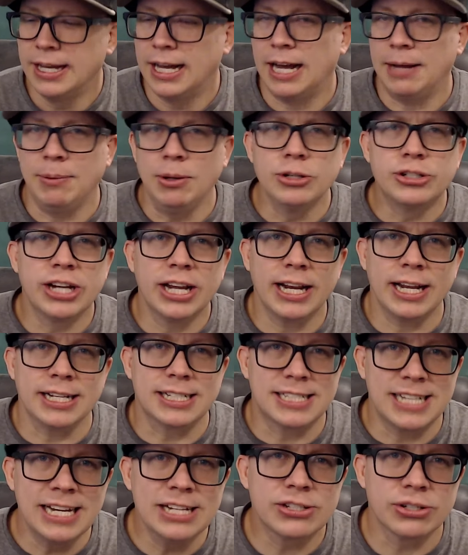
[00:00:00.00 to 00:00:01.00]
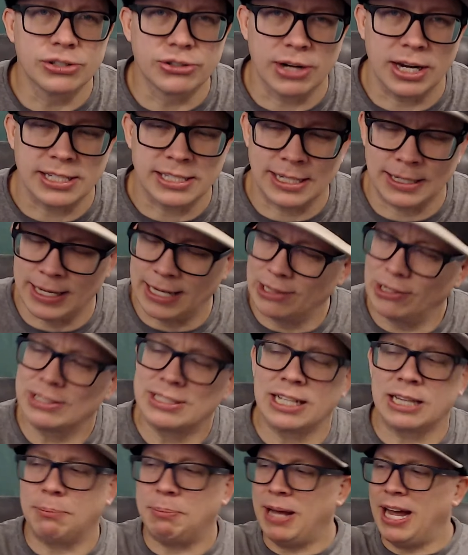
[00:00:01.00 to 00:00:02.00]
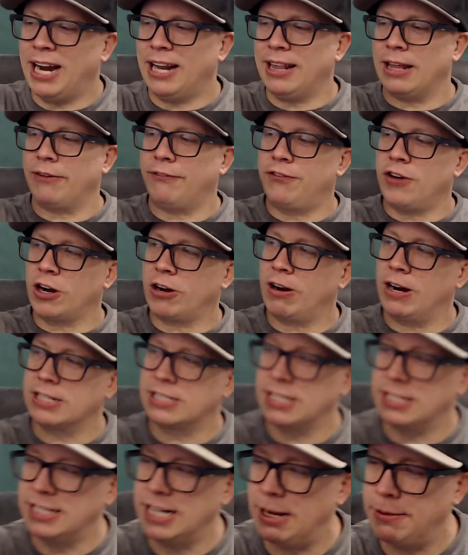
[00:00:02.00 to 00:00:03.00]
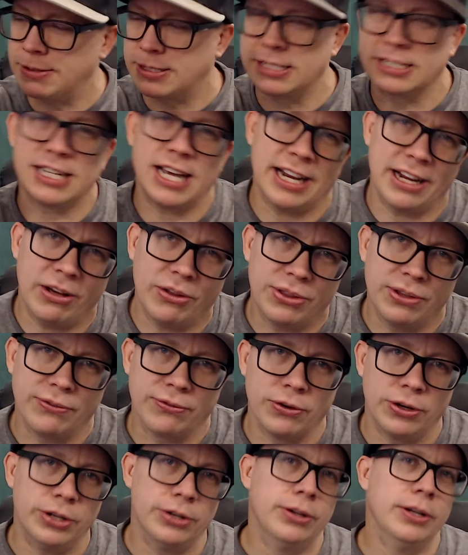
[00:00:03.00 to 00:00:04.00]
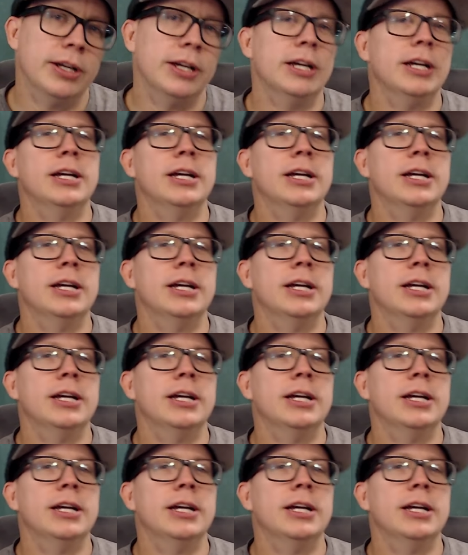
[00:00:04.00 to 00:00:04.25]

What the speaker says: I'm usually getting Caesar dressing, and I looked at the back of that fucker. I said, damn, this is not healthy for you.